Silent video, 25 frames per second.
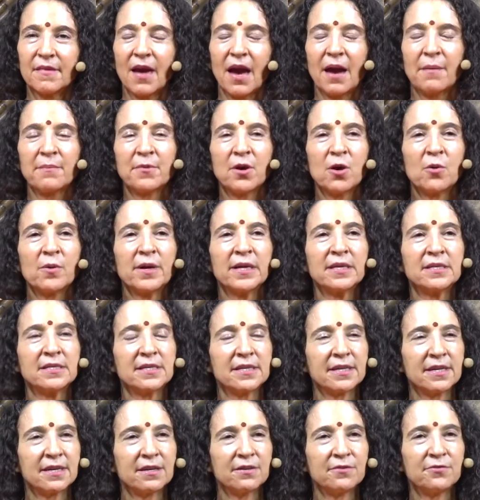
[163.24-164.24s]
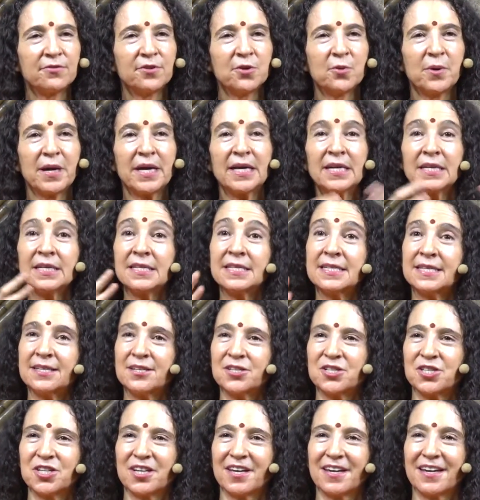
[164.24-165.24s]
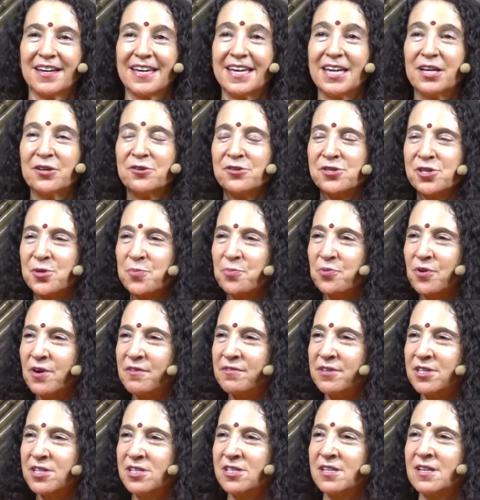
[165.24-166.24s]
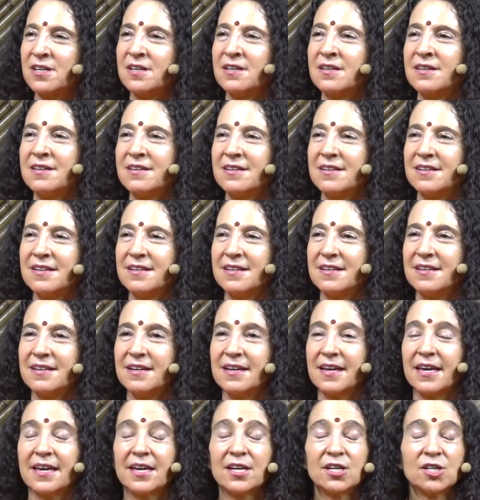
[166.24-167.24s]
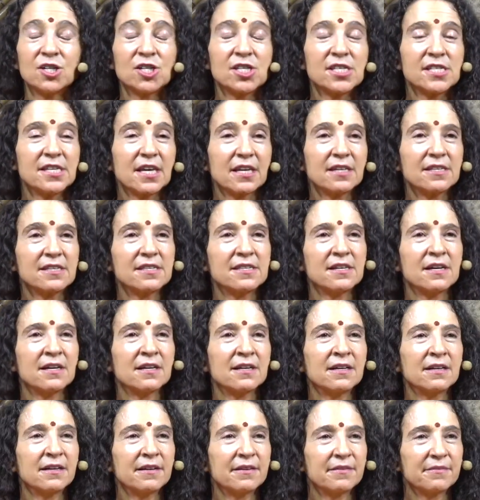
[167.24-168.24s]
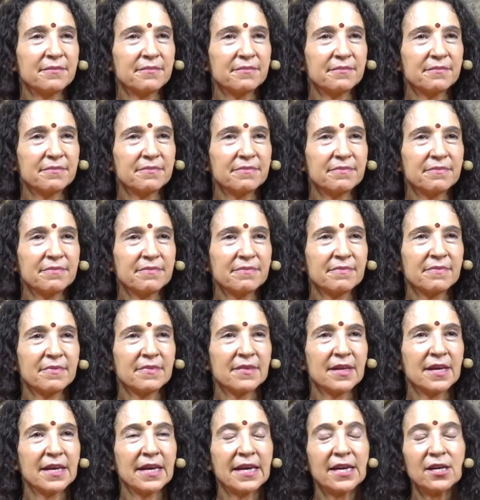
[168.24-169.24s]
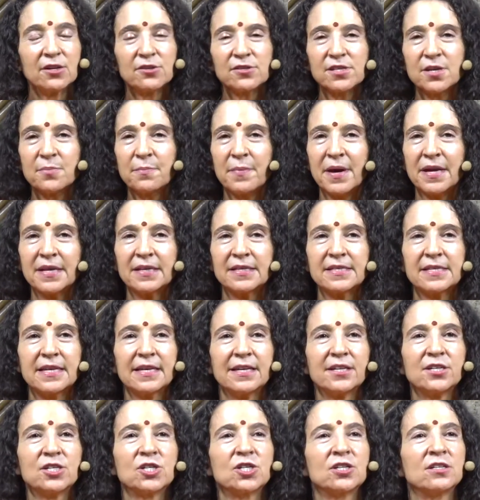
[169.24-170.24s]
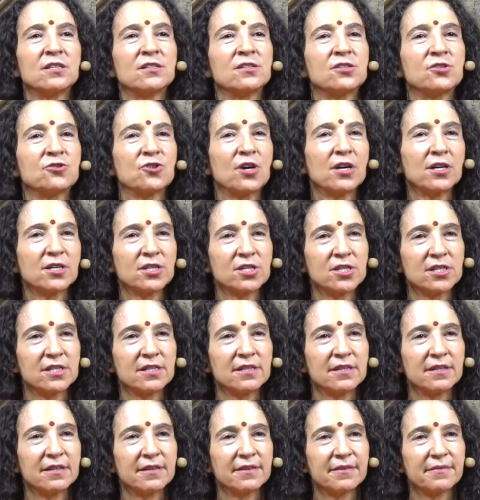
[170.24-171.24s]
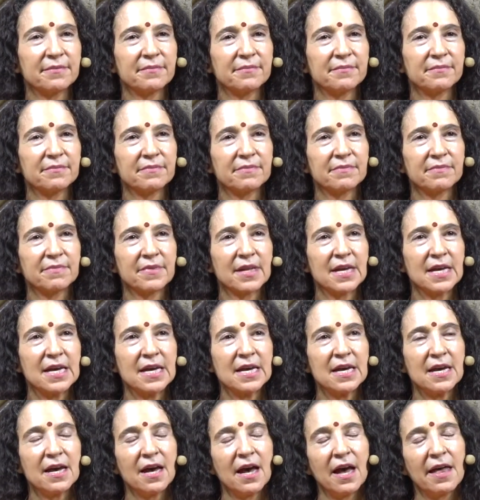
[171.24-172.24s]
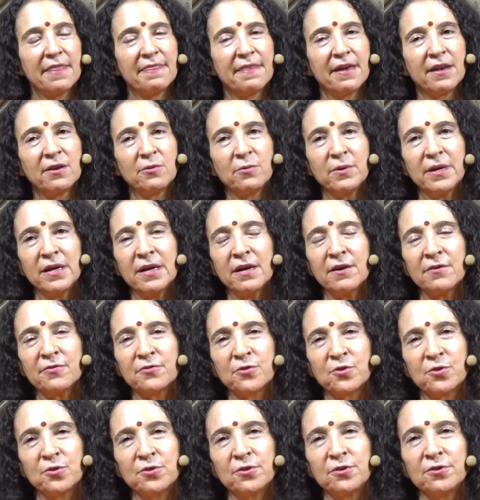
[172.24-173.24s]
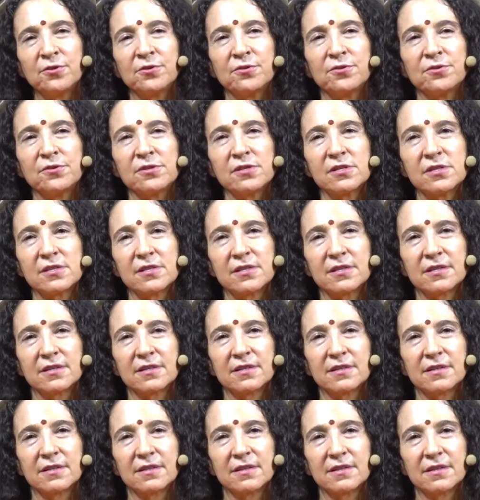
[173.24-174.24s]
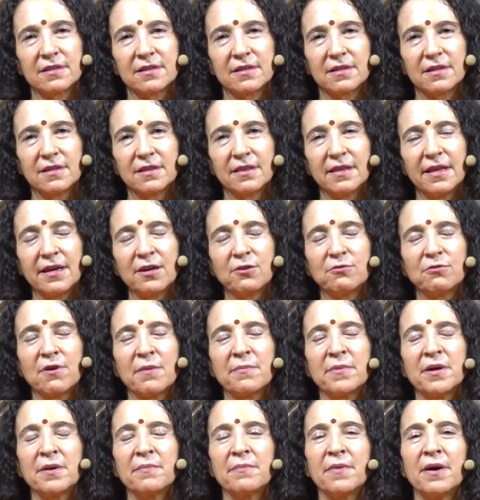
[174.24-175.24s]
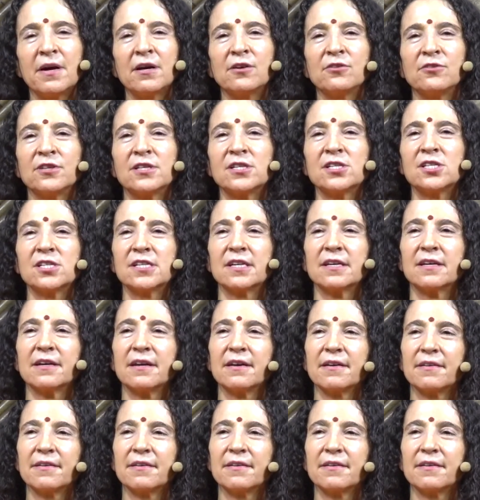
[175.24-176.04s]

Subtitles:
I'm going to give you a teaching. Here's a pravachan. Here's satsang. Here's a meditation instruction. And then we have gurus like Raman Maharishi